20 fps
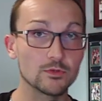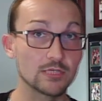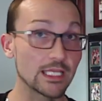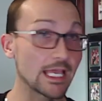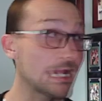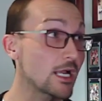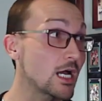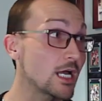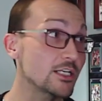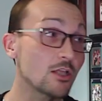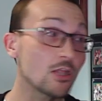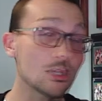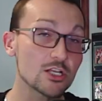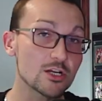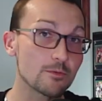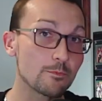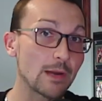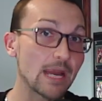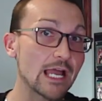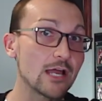They got all your
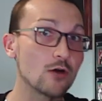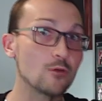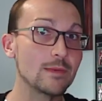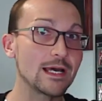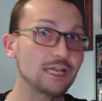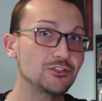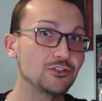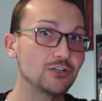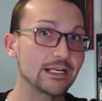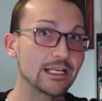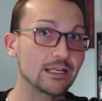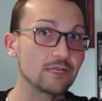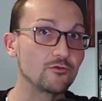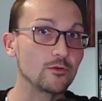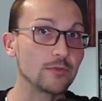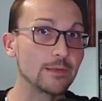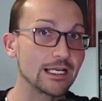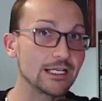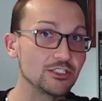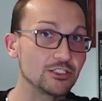biometric
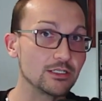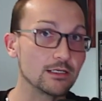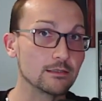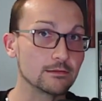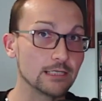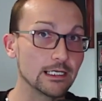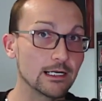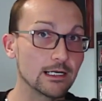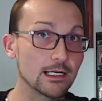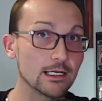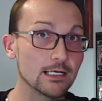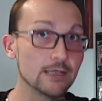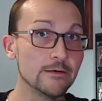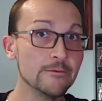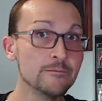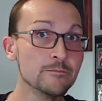information out there, huh?